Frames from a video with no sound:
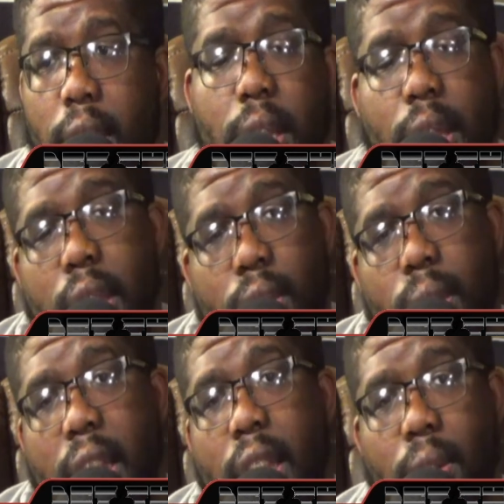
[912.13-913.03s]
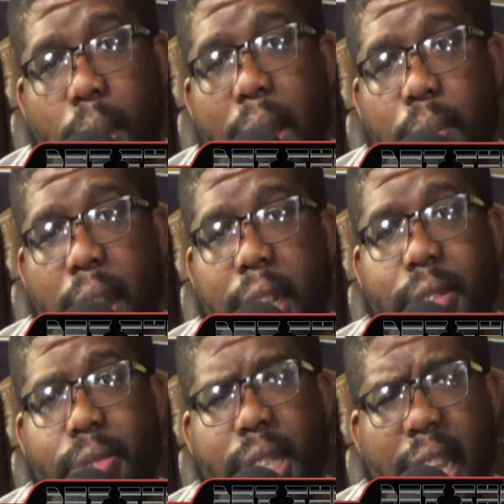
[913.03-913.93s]
you can get away with it.
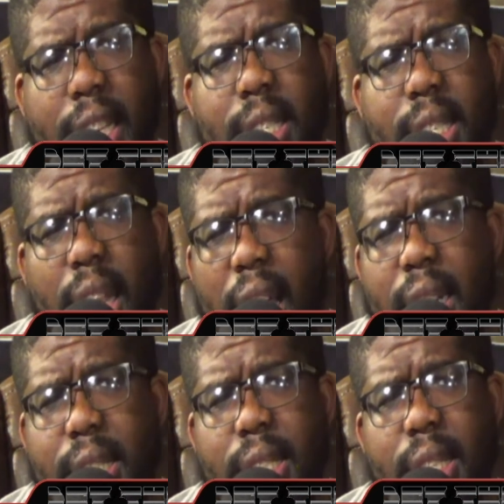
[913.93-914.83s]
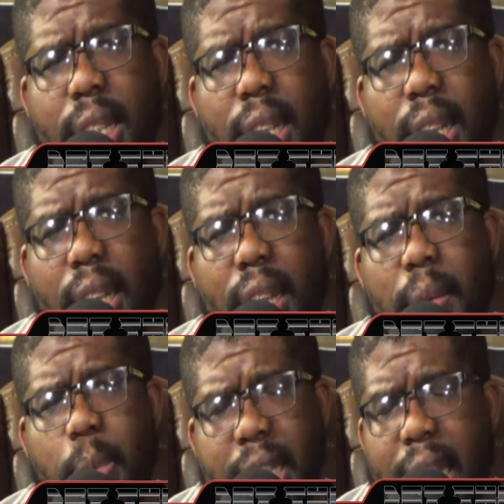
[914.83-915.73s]
And it sucks,
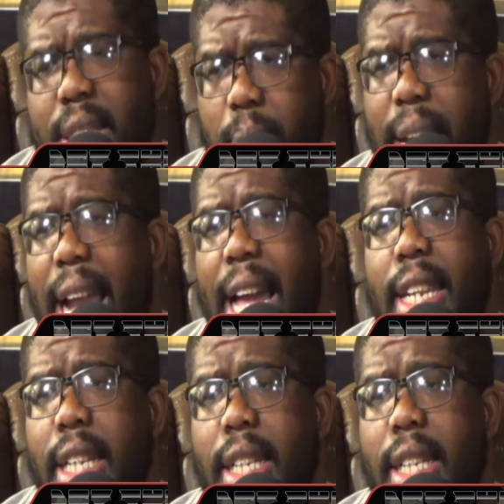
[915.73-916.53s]
but that's the reality.